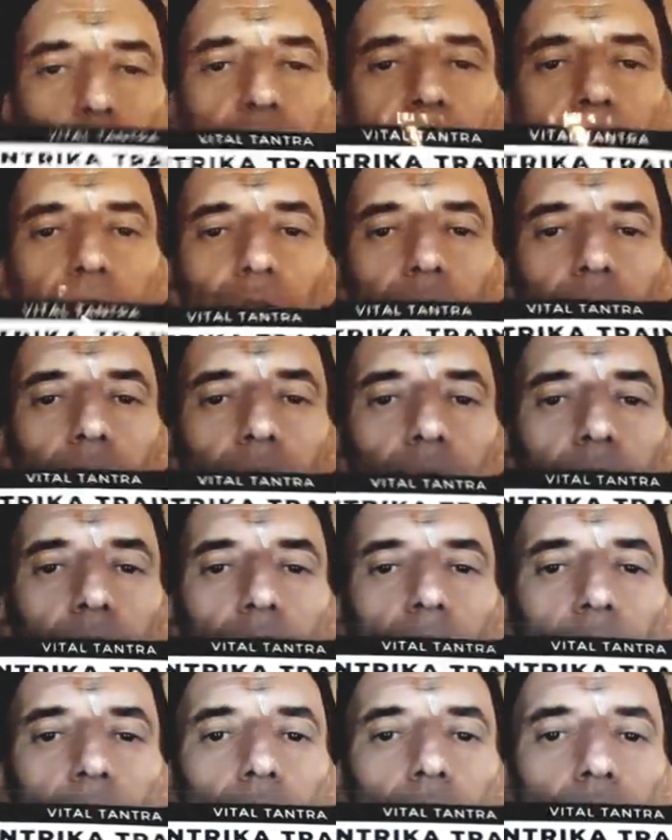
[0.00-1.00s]
are the
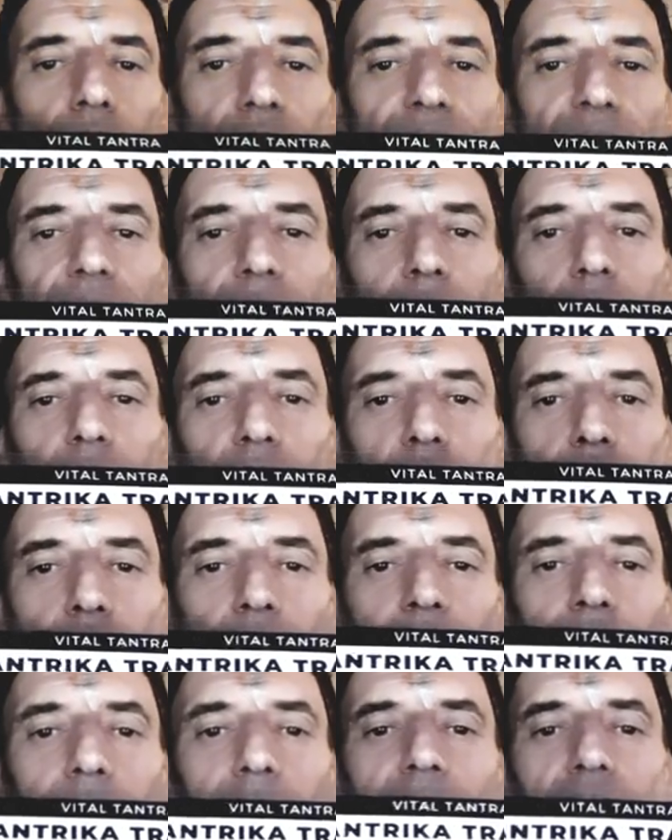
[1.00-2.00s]
the seven major
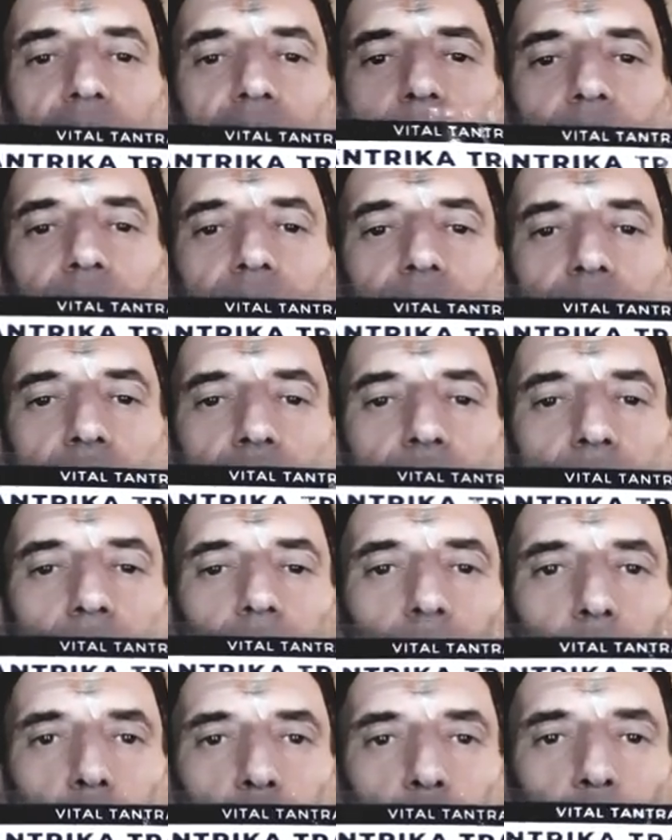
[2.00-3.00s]
areas, but
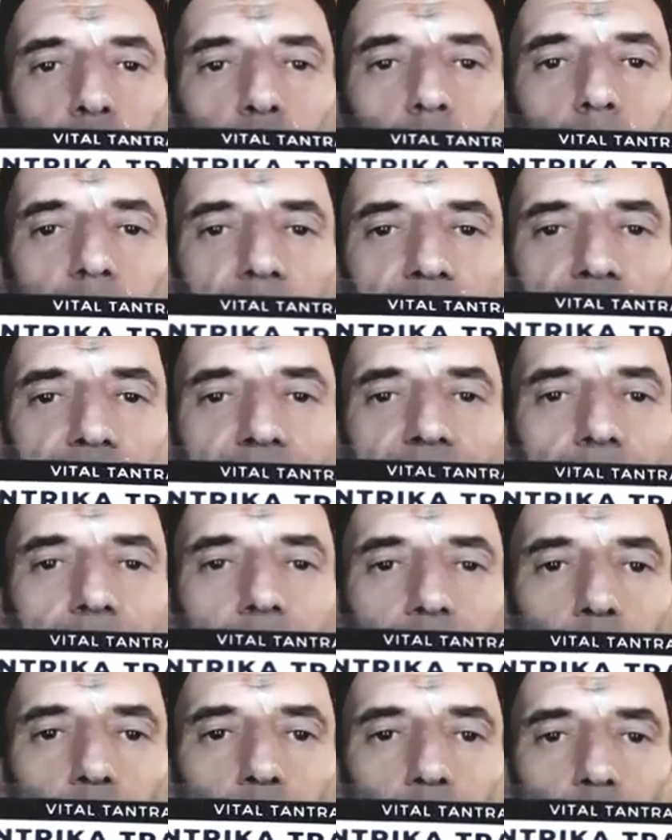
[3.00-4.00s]
it's much more complex than that,
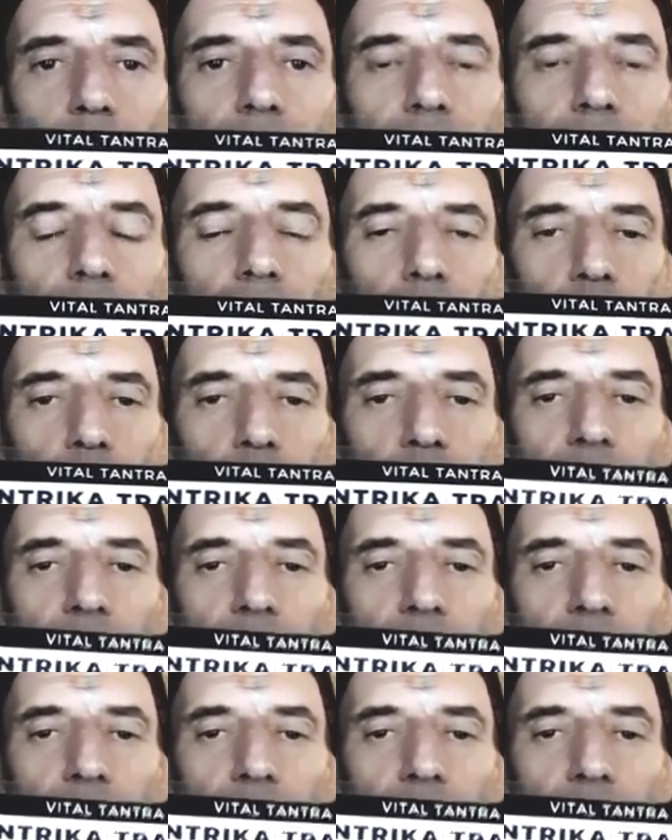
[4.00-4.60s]
of course, when it comes to the